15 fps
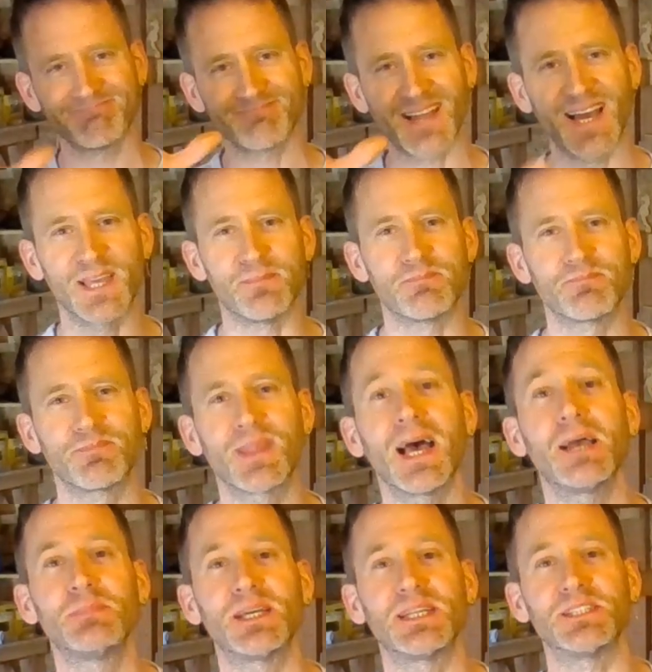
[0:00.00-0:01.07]
Hi,
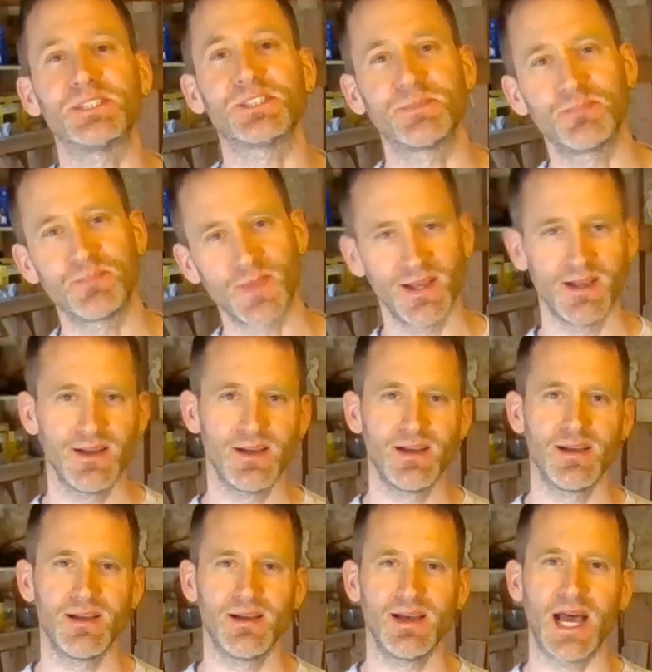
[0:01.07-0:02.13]
I'm Dennis.
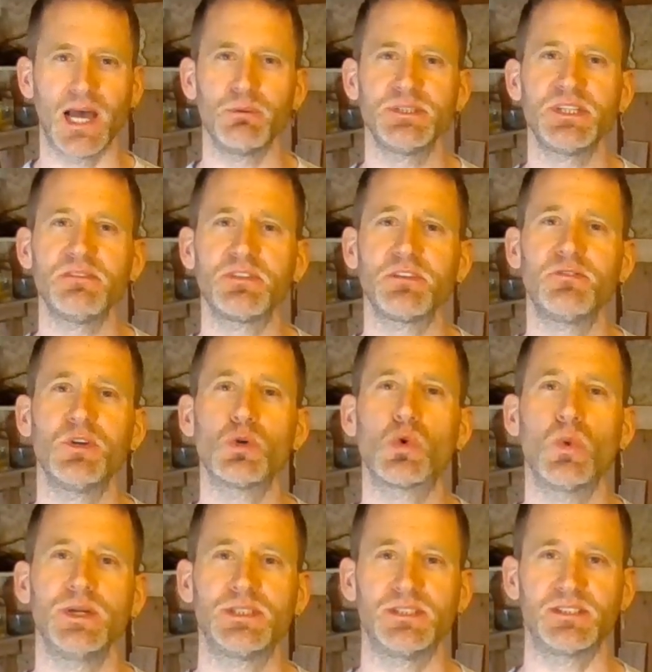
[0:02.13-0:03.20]
I received a few
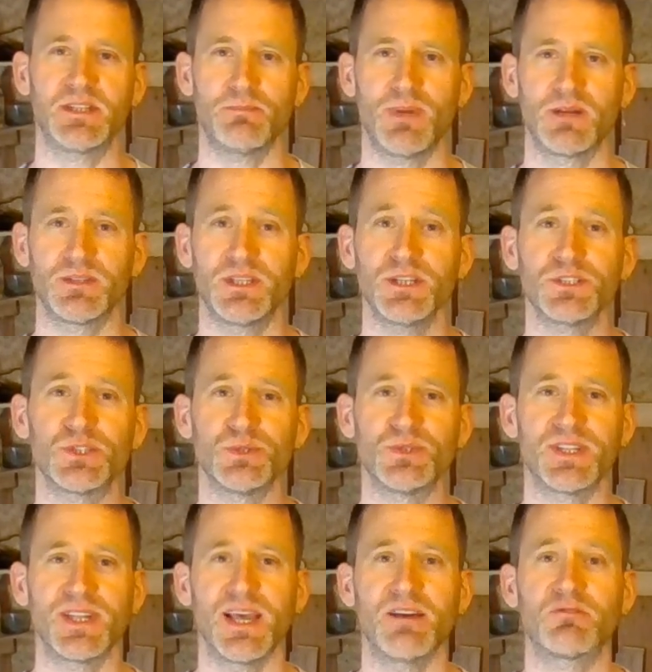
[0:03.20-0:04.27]
questions about dust shoes
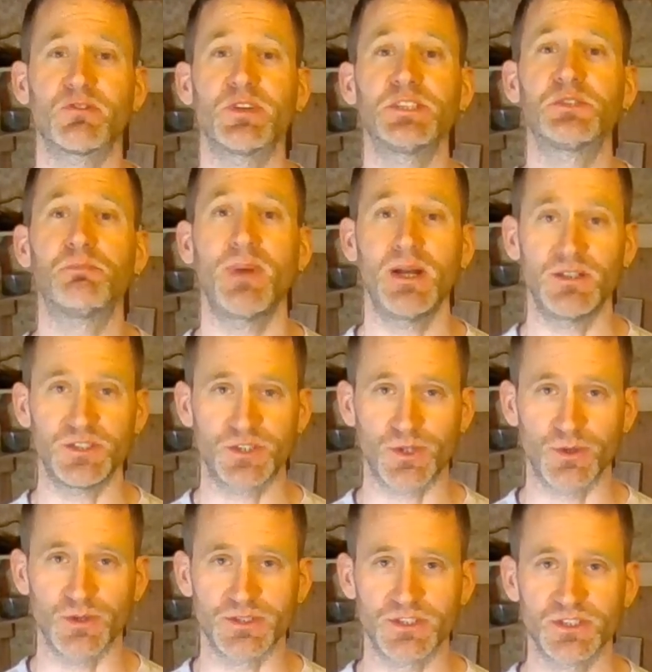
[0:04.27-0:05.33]
that have transparent
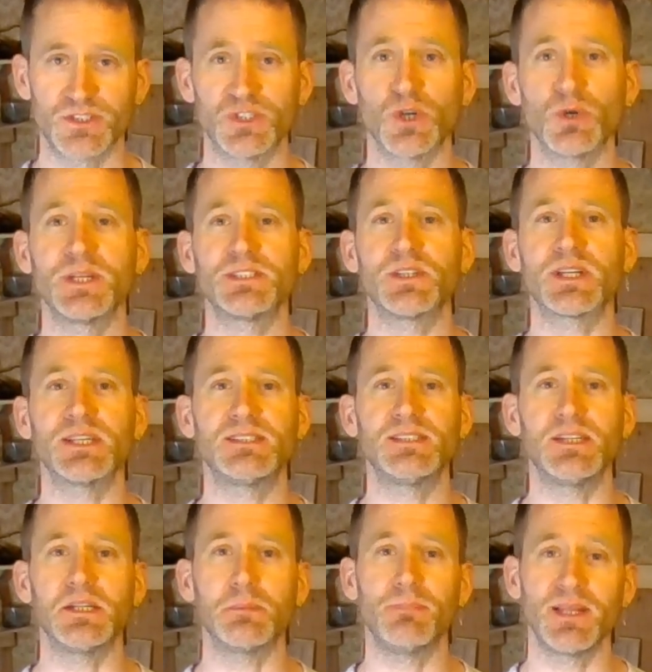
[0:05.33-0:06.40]
skirts so that you can
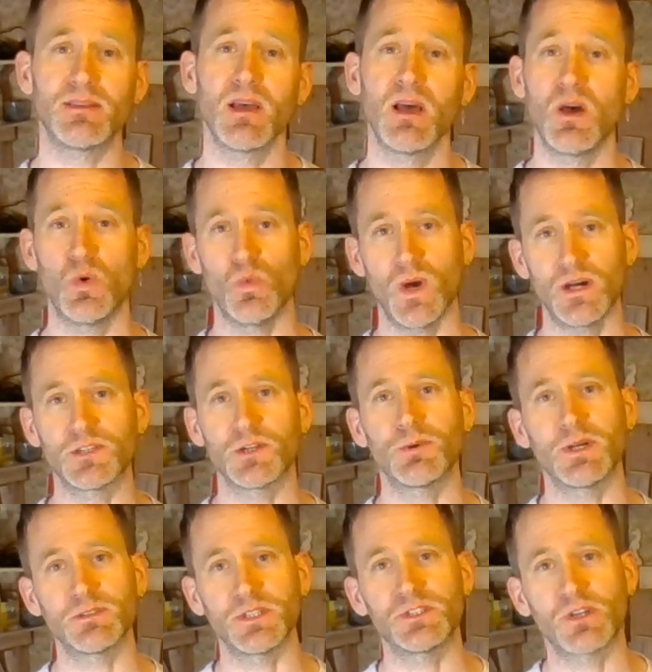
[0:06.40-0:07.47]
see the bit while the
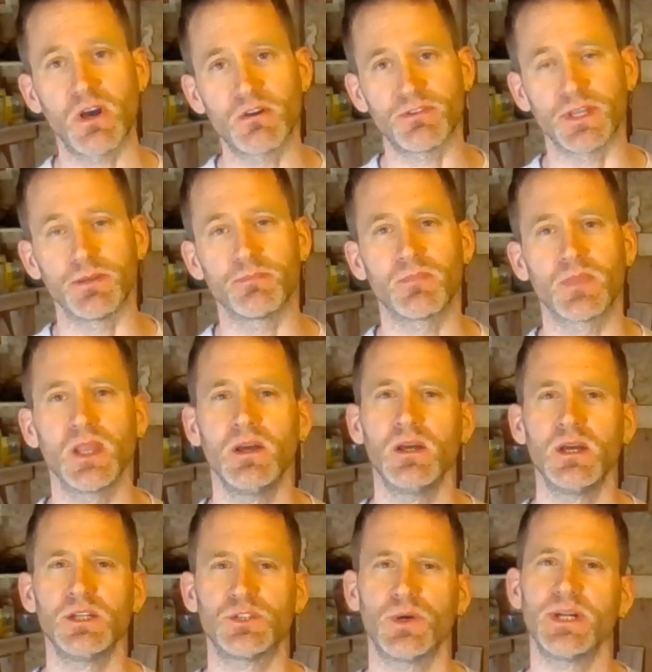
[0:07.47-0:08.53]
route is carving.
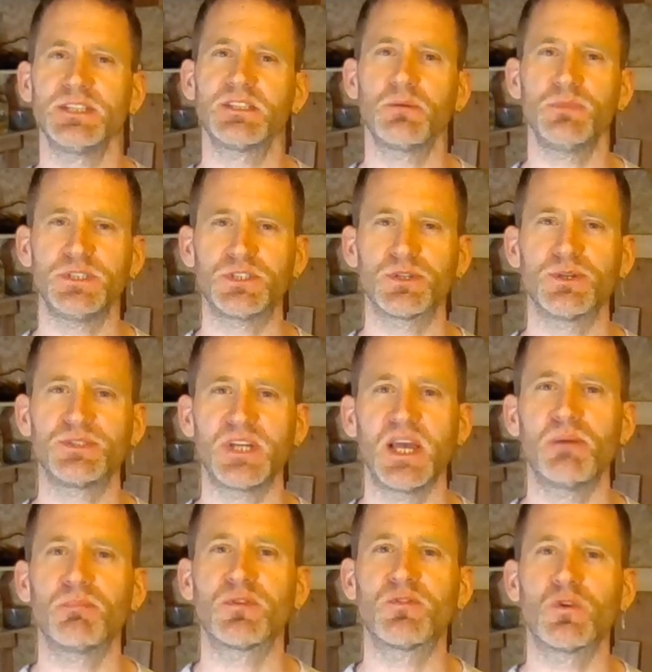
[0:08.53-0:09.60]
So I did some research
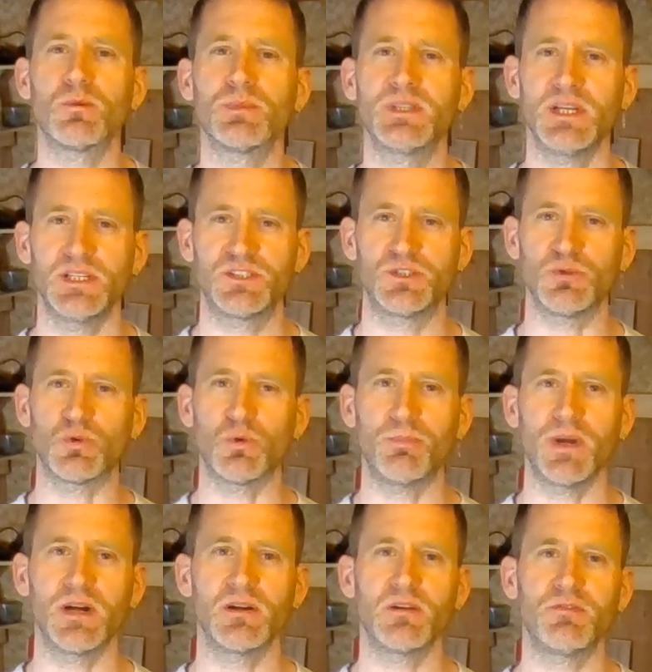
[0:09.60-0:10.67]
and performed tests to
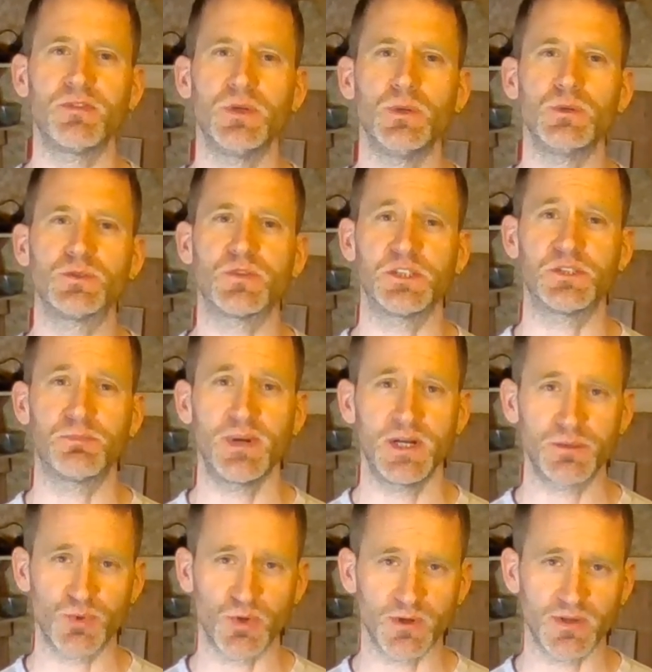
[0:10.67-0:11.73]
compare a few
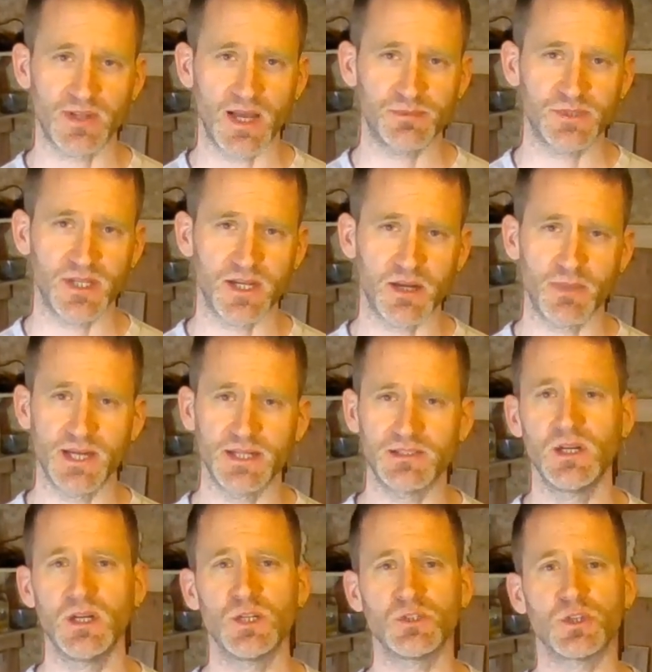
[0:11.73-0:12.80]
transparent prototypes that I made
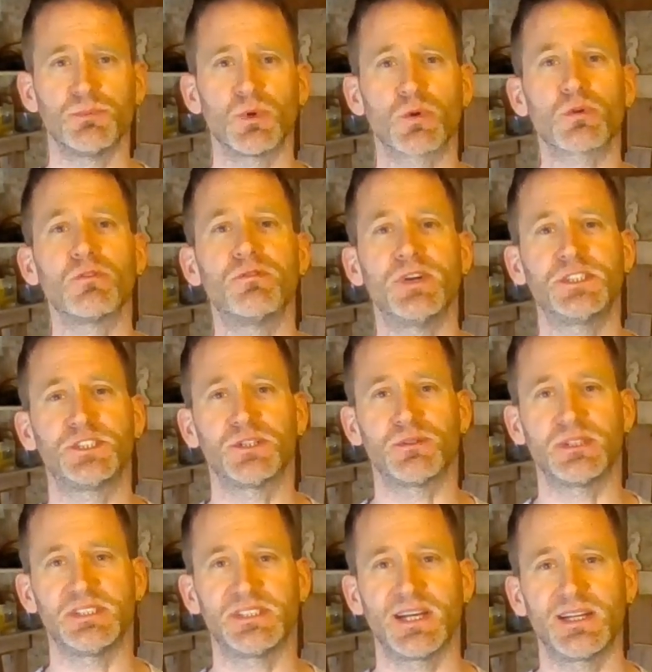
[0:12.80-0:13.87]
to the more conventional
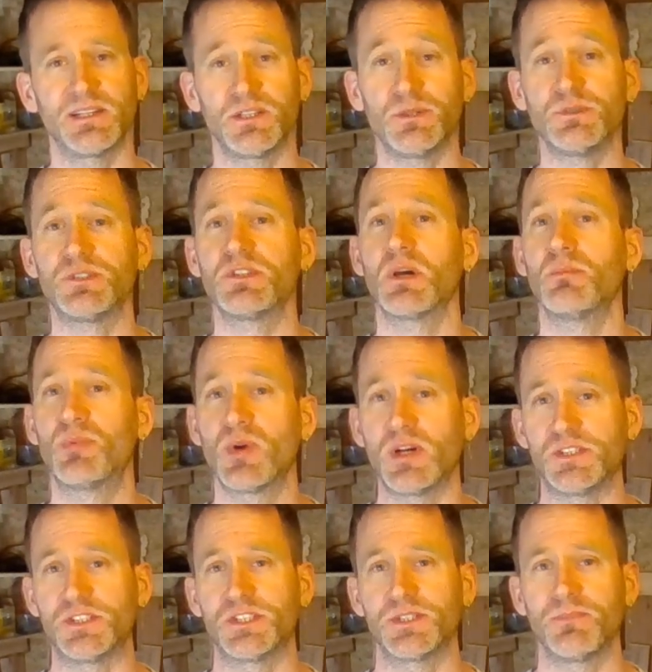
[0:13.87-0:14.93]
design that uses a
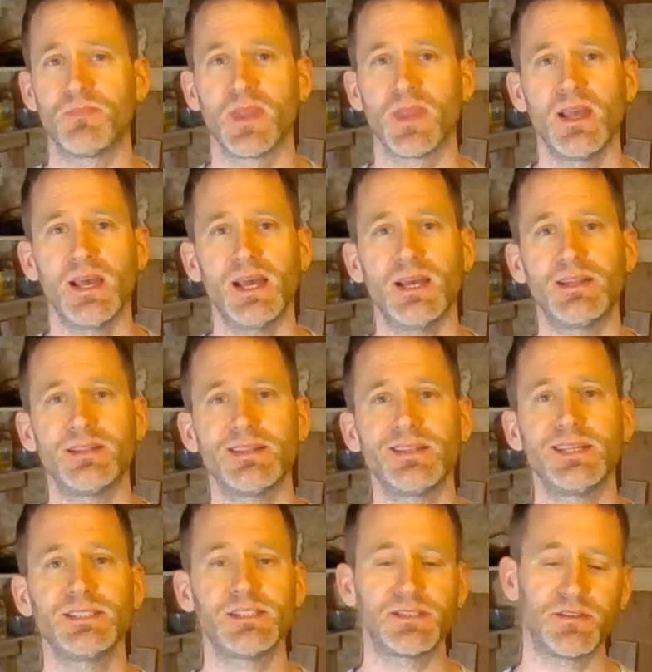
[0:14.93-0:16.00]
brush. And
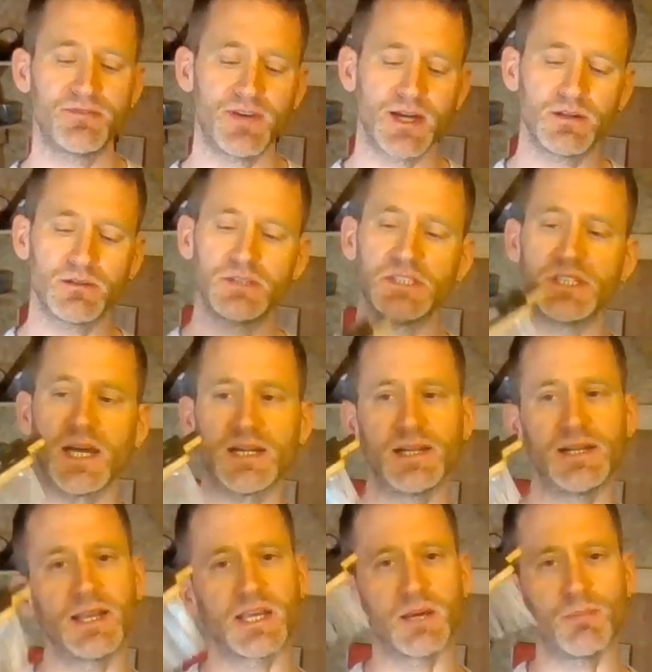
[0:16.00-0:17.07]
this is the final design
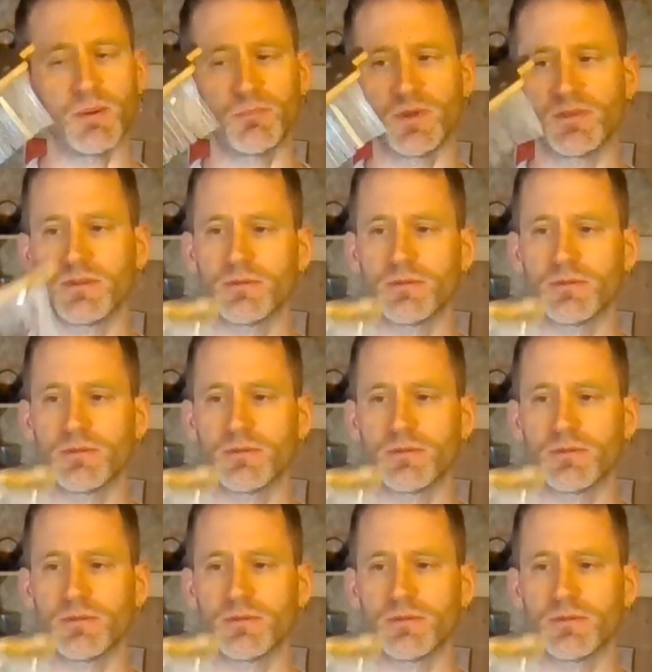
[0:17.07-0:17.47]
that I come up with.